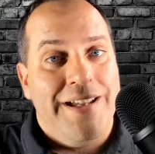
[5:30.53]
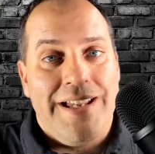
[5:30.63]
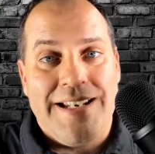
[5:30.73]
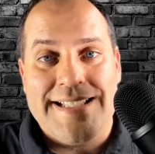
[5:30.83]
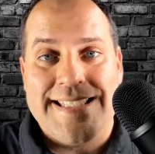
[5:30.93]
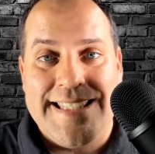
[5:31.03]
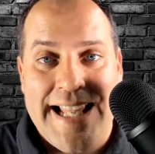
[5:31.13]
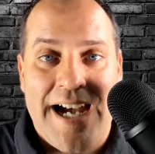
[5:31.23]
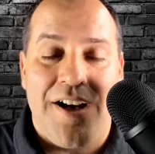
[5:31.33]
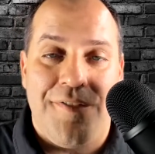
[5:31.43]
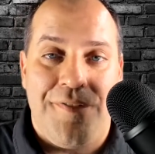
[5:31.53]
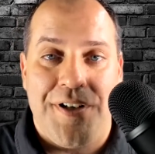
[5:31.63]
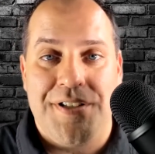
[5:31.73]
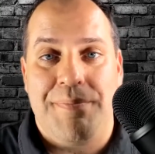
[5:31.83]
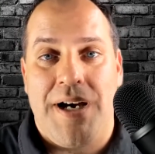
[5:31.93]
It is not a
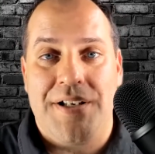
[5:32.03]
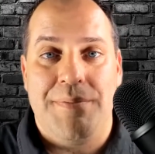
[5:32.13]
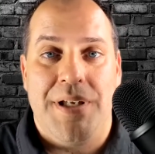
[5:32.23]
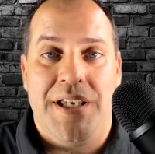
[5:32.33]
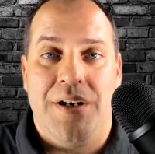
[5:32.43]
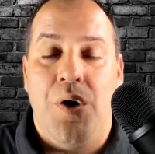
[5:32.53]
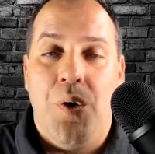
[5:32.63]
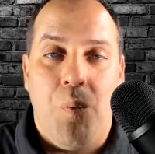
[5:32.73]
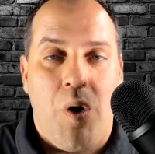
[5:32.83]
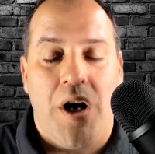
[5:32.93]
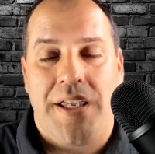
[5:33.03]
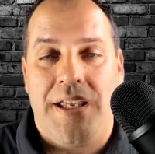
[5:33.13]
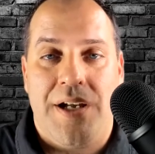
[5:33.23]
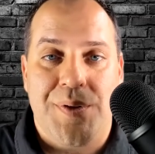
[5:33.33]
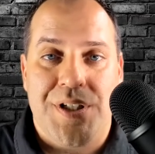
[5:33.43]
fun spot to be in,
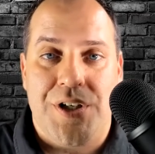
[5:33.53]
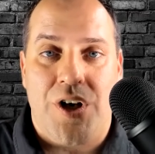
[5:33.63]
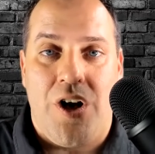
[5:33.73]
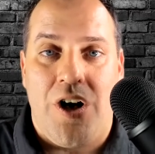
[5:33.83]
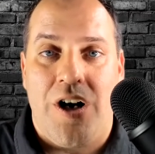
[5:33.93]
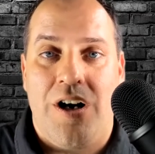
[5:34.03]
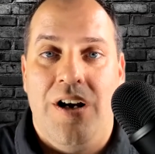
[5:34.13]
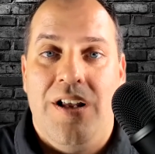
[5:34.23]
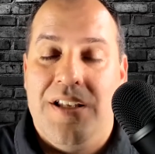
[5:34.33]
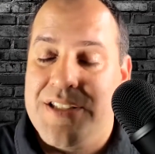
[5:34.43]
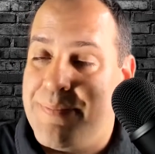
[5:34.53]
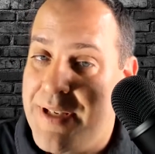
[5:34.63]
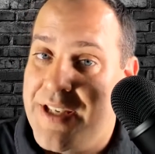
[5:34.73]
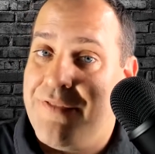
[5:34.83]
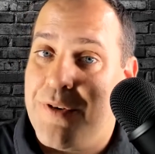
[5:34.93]
walking out to your car,
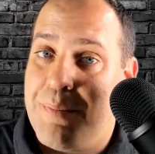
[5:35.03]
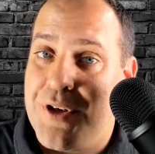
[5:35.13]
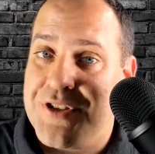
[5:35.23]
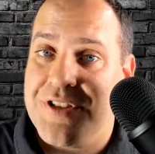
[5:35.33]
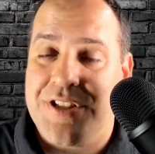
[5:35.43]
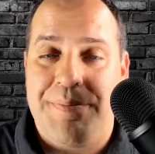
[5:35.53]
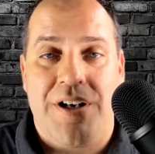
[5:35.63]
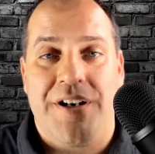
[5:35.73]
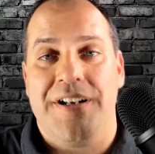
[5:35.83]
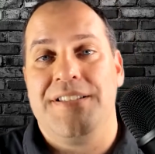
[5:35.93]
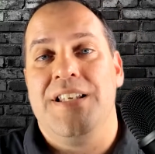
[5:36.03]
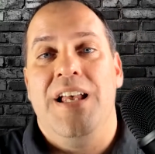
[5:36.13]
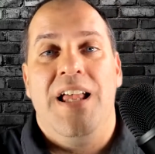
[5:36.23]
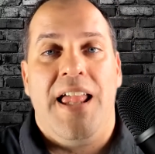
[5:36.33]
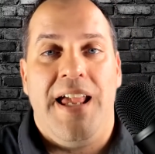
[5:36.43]
speaking from personal experience,
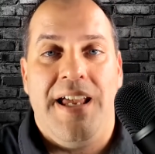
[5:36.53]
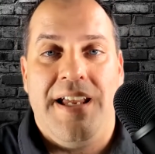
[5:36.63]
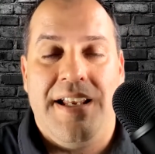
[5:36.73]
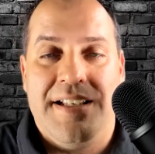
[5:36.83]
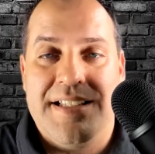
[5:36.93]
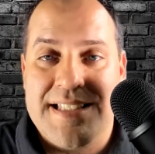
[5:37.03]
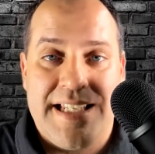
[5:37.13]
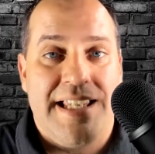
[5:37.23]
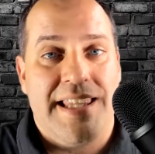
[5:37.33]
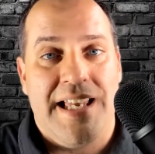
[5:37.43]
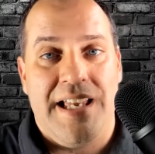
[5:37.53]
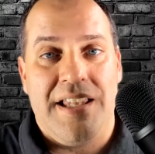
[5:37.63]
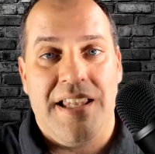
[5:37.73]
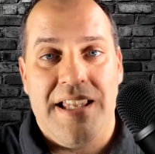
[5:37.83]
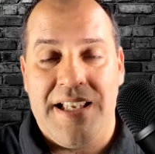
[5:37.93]
and seeing that
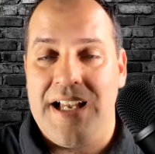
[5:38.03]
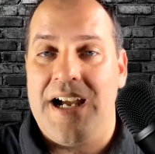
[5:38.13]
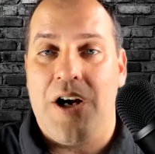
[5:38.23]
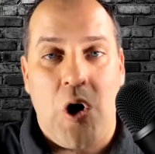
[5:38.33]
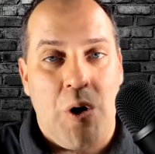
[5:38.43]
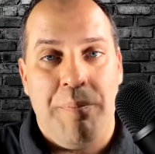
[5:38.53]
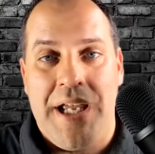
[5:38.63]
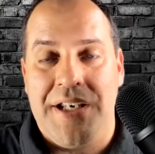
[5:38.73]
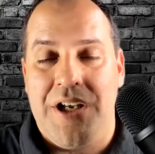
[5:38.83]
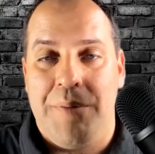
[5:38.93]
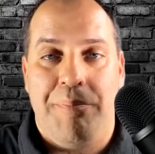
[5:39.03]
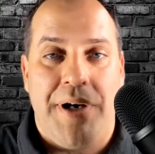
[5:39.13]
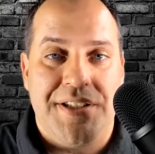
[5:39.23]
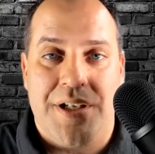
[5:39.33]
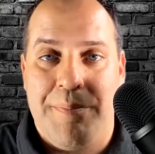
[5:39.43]
it got all banged up
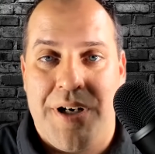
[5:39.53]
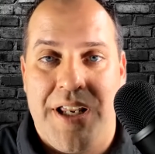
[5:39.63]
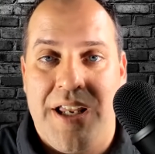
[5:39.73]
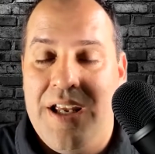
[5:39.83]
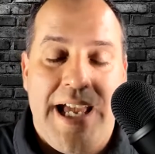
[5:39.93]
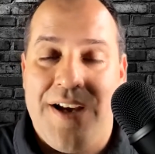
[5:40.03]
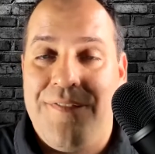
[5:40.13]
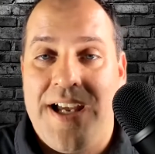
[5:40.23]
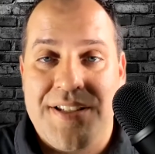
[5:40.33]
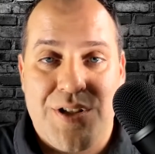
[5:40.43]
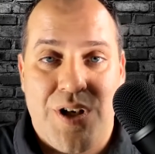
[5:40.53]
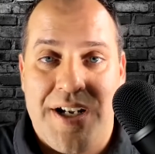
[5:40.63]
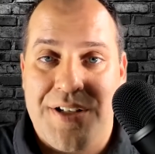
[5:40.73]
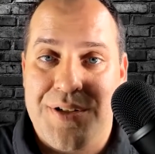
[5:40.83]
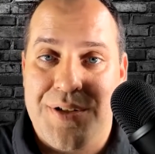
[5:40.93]
by somebody half-assed
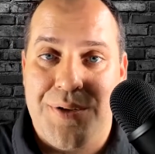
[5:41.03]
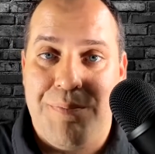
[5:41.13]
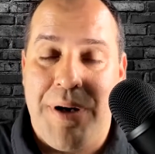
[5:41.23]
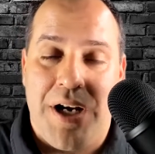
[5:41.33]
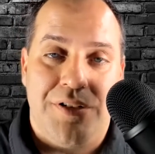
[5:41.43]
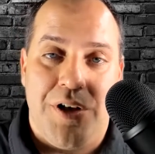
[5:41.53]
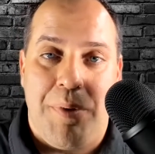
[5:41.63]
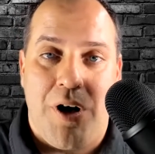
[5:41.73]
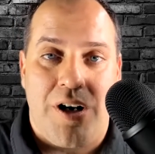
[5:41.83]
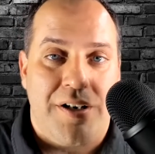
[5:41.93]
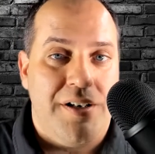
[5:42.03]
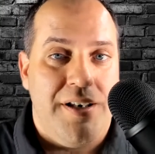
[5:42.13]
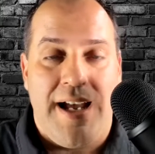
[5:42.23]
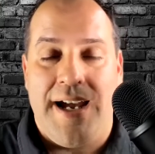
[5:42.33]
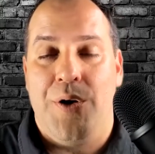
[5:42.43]
trying to parallel park,
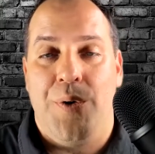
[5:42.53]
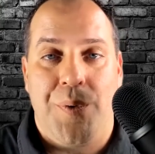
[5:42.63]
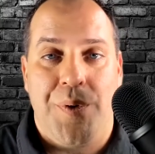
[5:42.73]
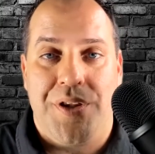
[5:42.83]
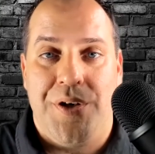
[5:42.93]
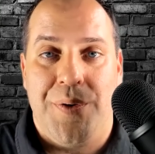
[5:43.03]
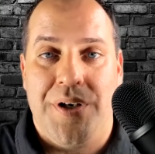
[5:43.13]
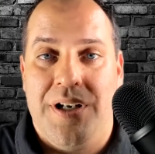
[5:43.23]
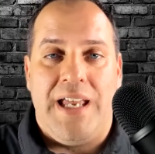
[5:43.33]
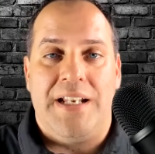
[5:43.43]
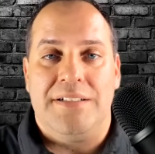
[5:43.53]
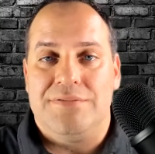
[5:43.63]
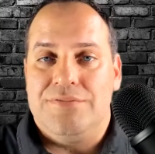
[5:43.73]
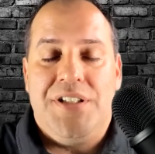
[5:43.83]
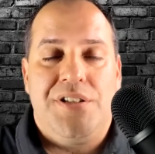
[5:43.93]
not knowing what they're doing. And
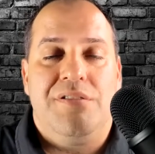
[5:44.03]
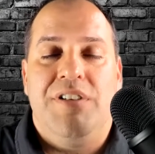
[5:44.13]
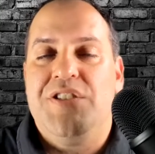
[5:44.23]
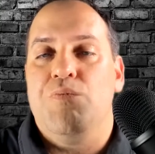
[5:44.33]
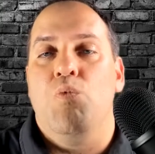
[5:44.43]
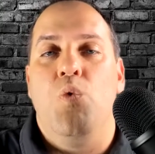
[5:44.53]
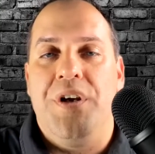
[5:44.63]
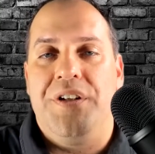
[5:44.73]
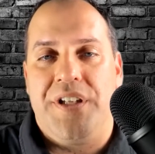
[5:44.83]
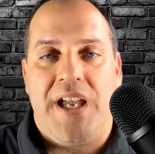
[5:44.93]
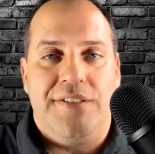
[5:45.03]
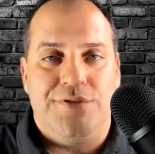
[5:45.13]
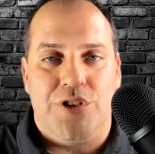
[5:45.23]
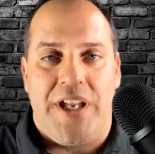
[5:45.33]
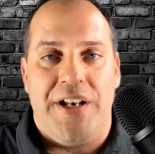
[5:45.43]
let's really kind of
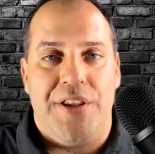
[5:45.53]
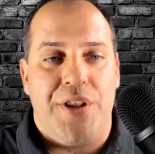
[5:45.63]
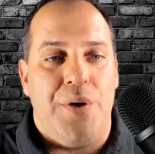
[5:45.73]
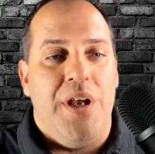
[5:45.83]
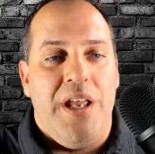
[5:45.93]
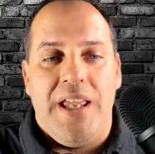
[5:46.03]
look at it though.